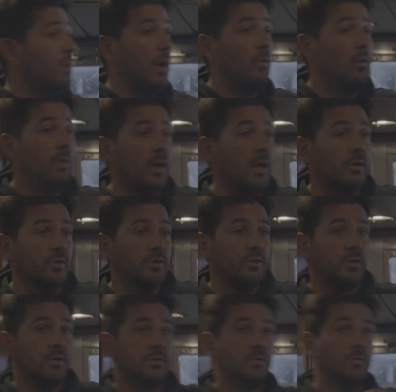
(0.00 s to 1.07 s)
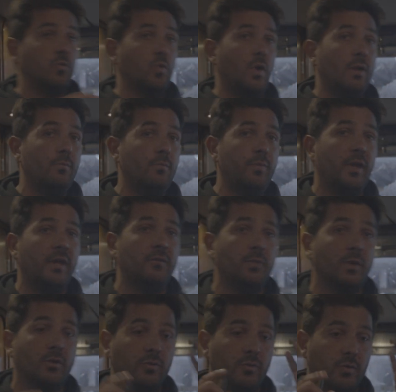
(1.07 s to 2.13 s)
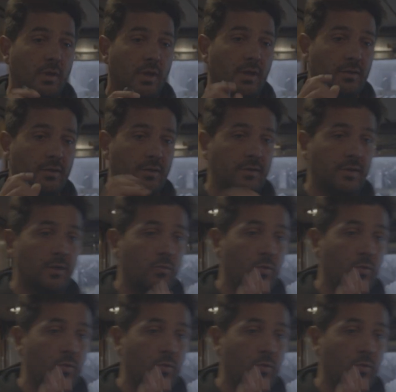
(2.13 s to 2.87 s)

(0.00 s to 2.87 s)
Cabo Blanco, just one place because, as I said,